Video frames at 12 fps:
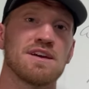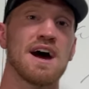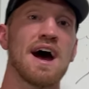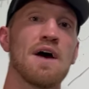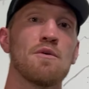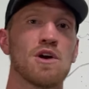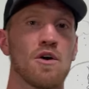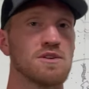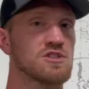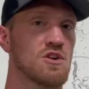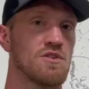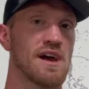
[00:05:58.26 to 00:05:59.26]
that I would
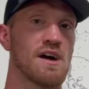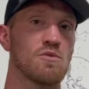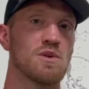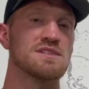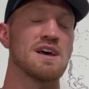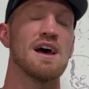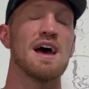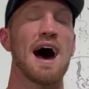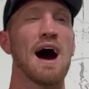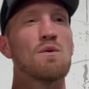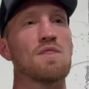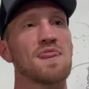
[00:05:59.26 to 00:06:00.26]
always go down was
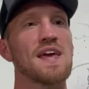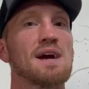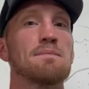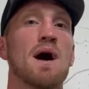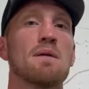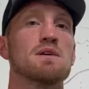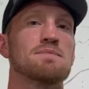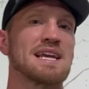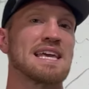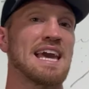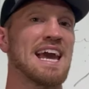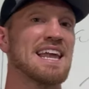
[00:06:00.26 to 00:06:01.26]
I would about my
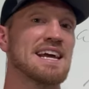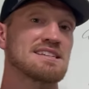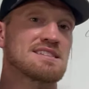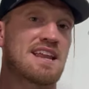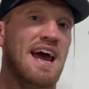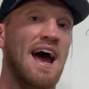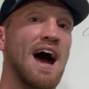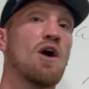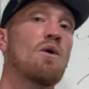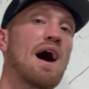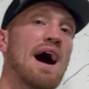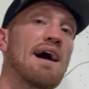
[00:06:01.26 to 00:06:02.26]
mechanics and
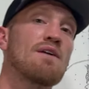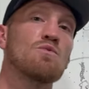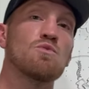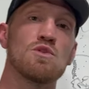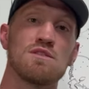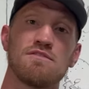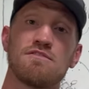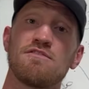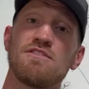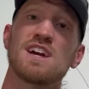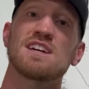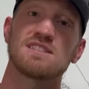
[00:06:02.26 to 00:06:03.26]
how I would
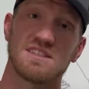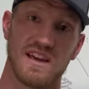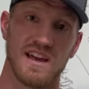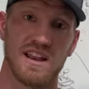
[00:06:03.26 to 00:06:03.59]
fix it.